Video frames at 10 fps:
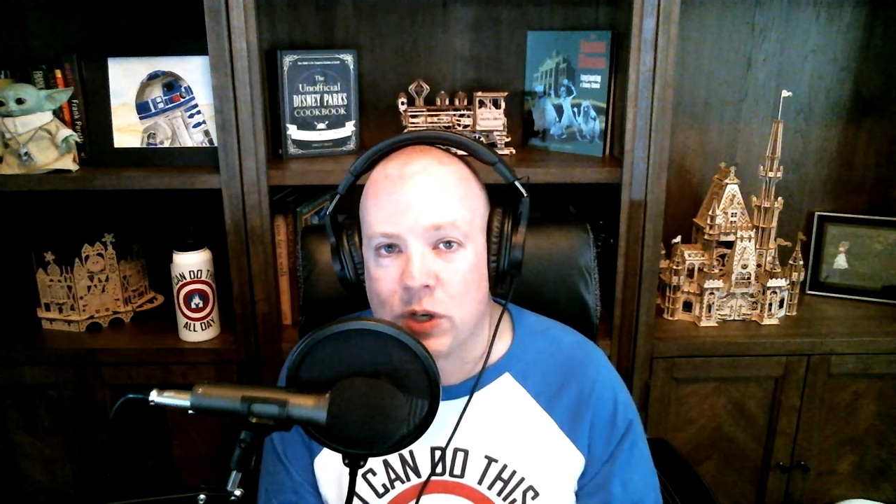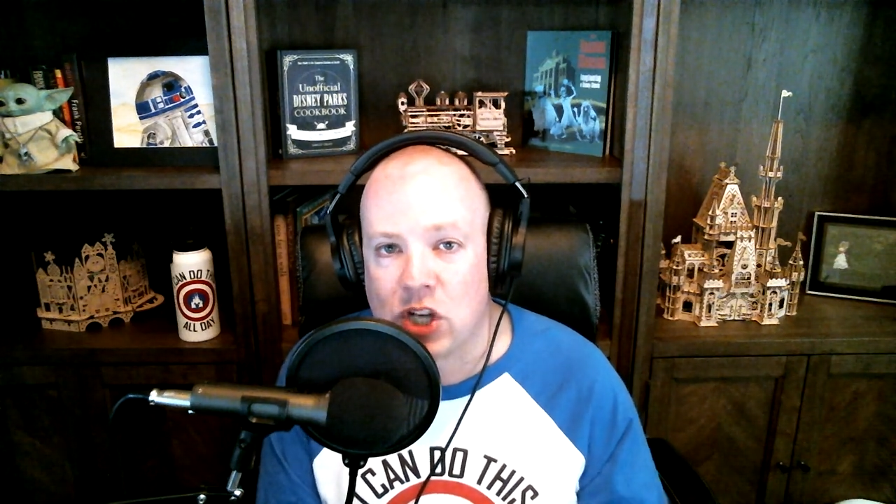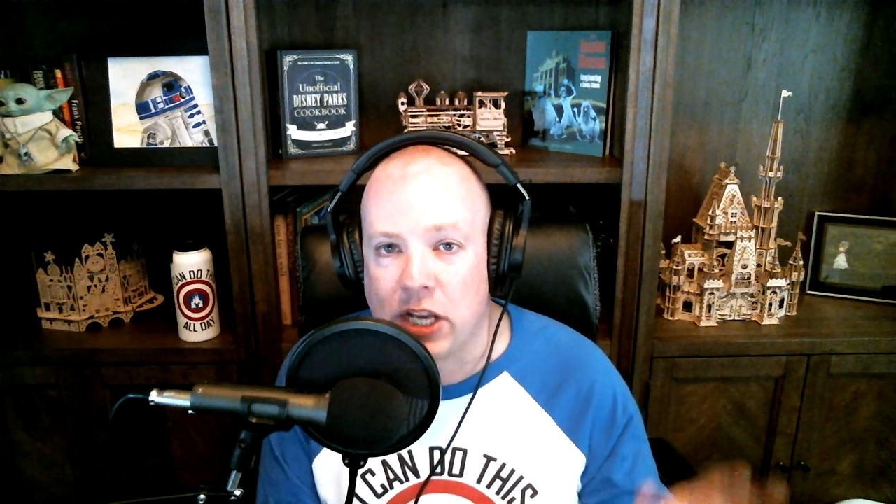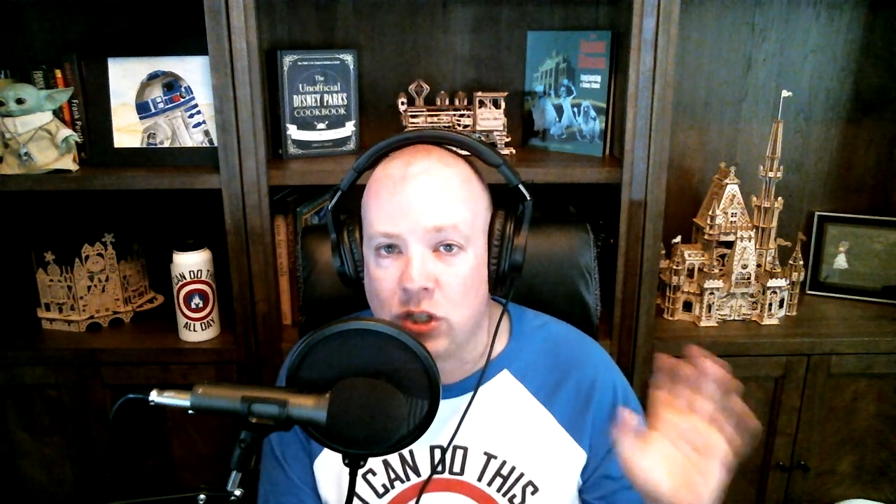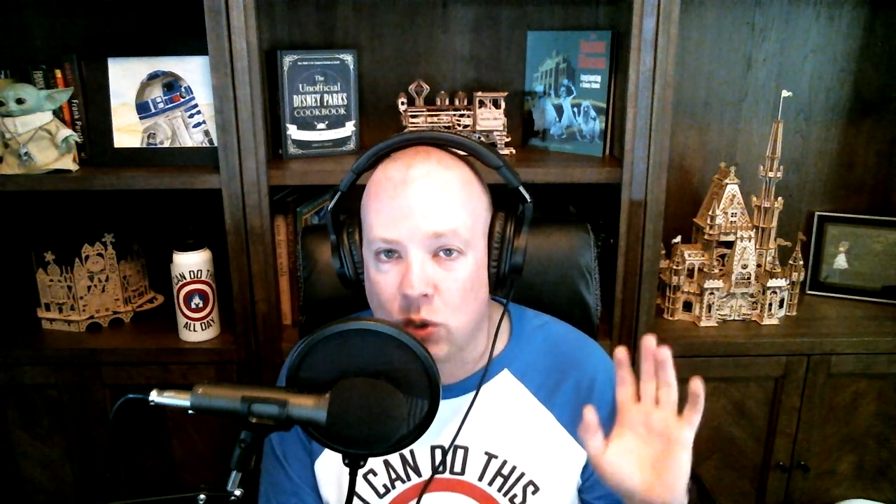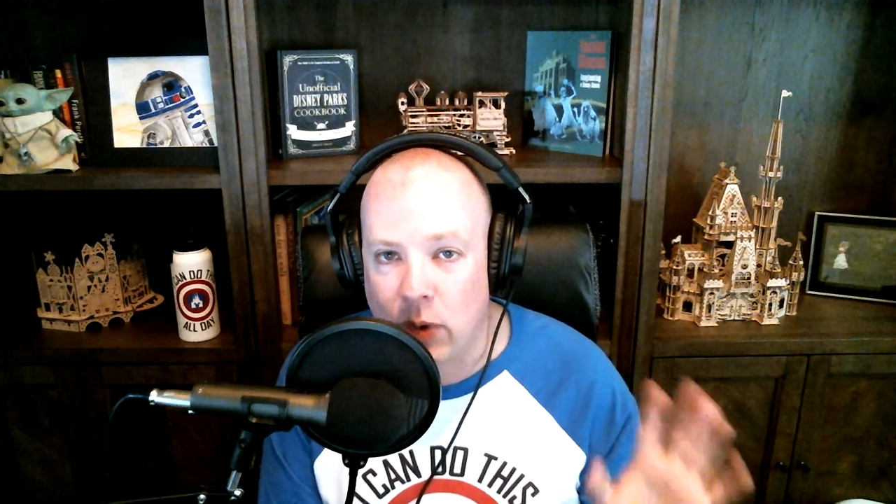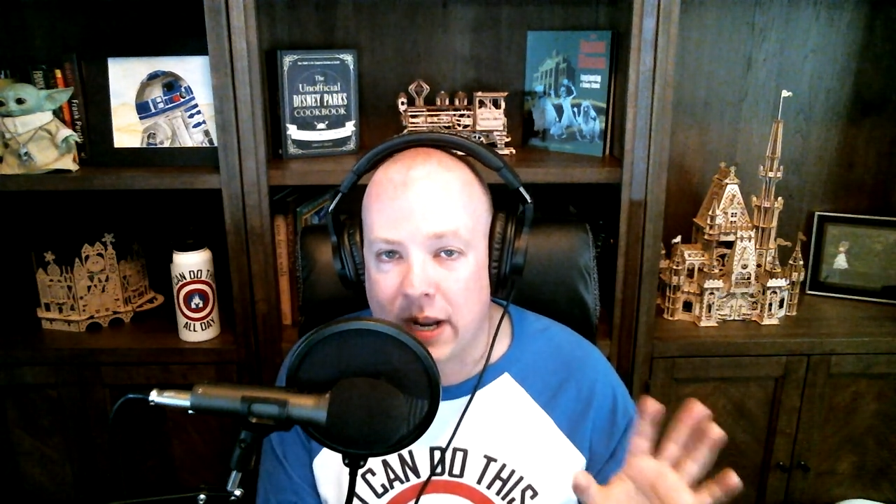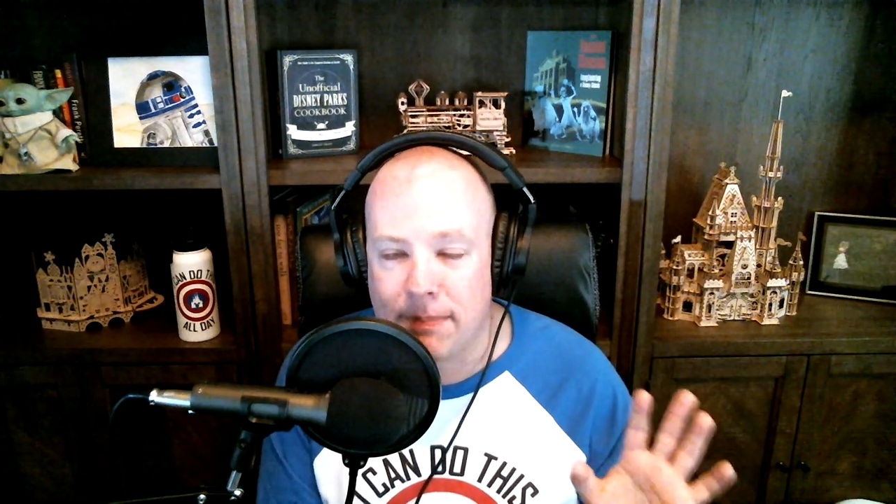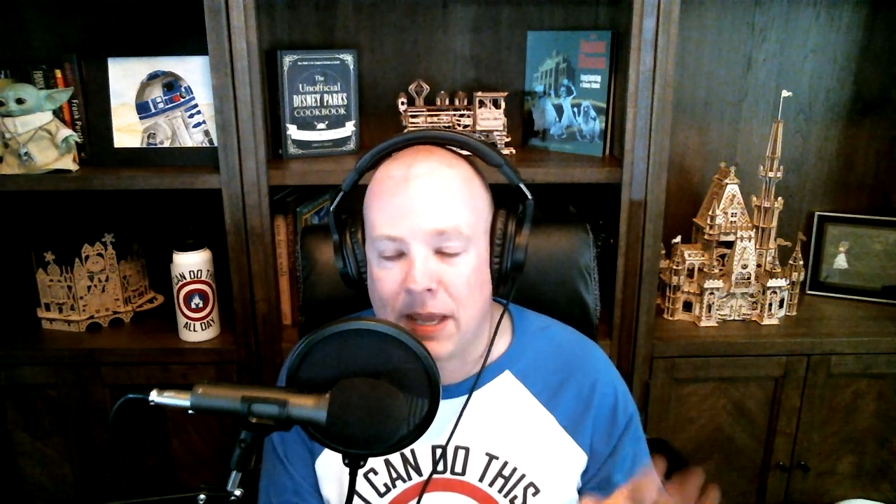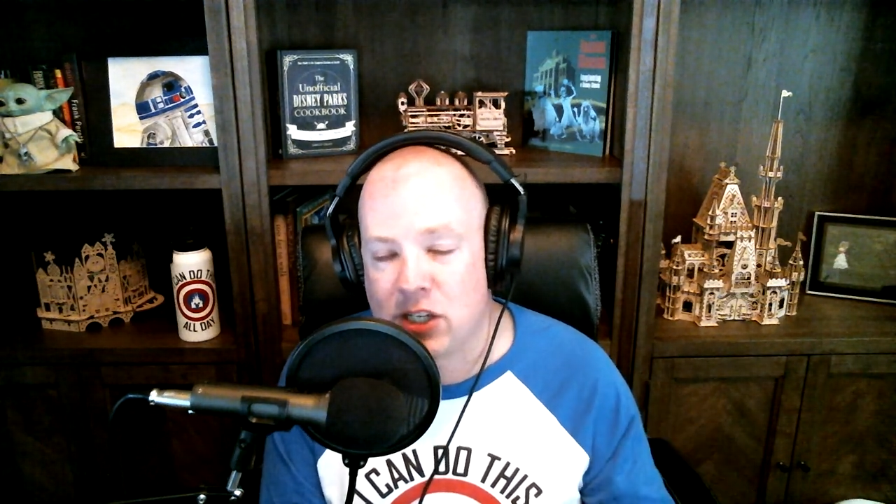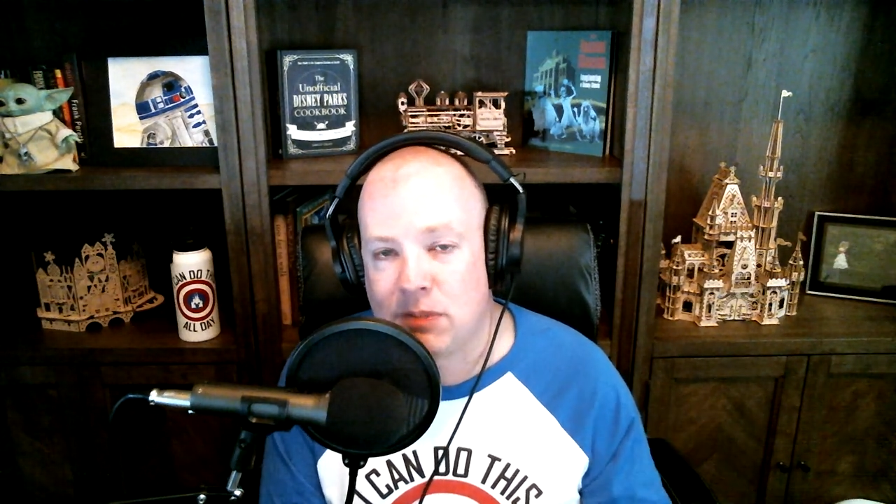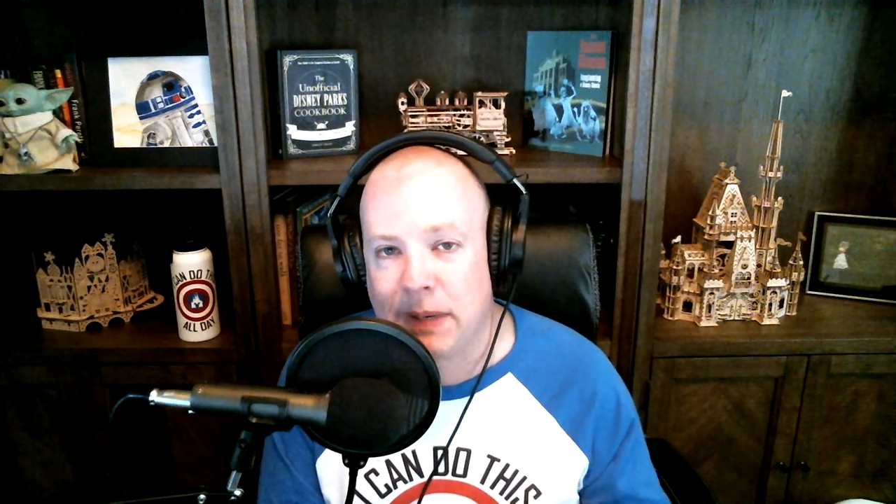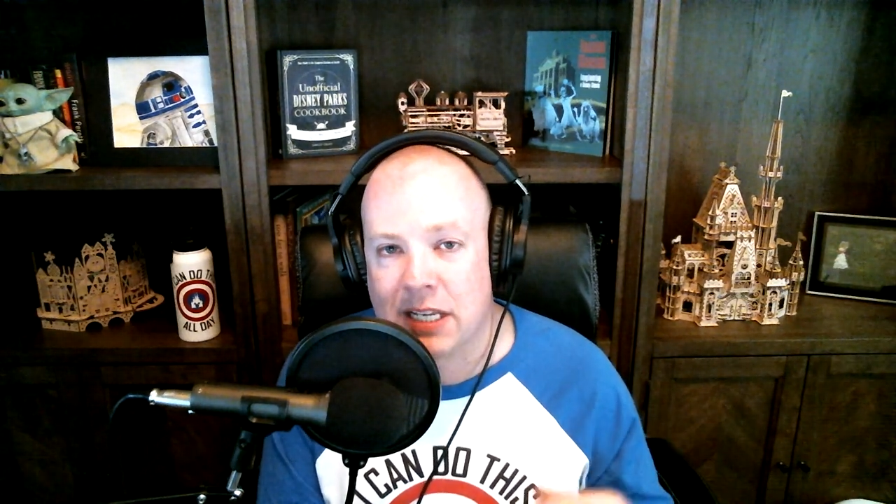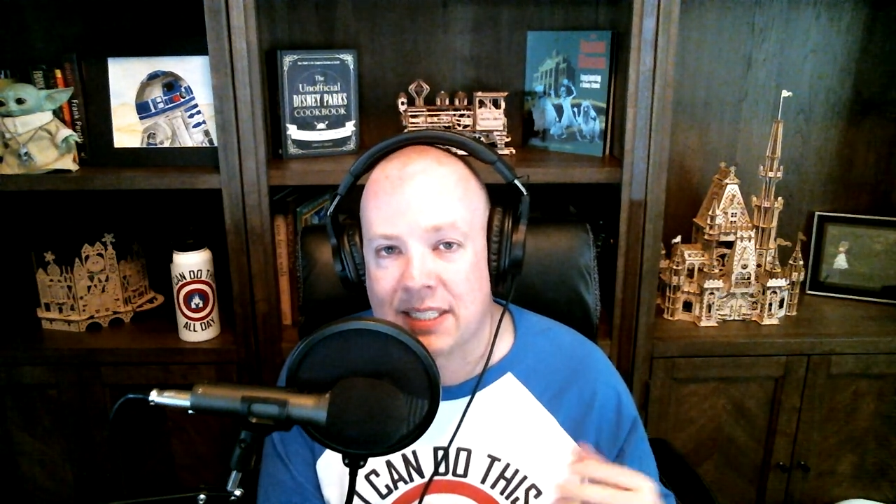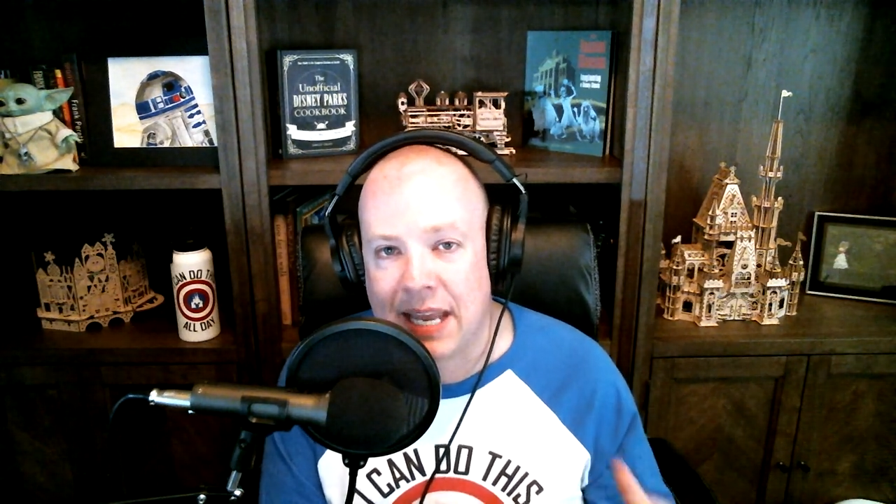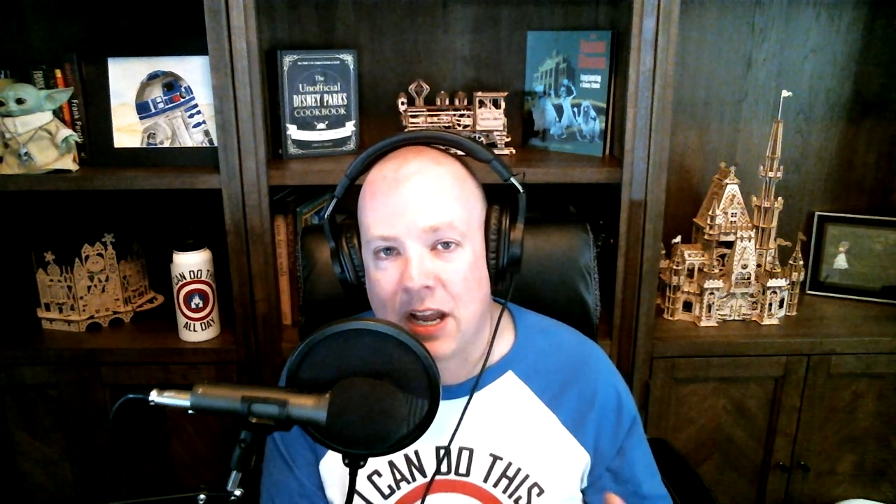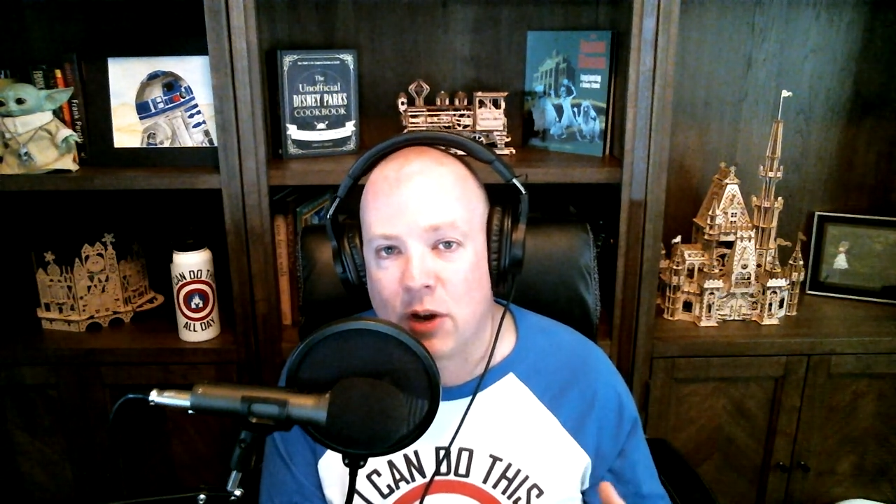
which I do recommend just because staying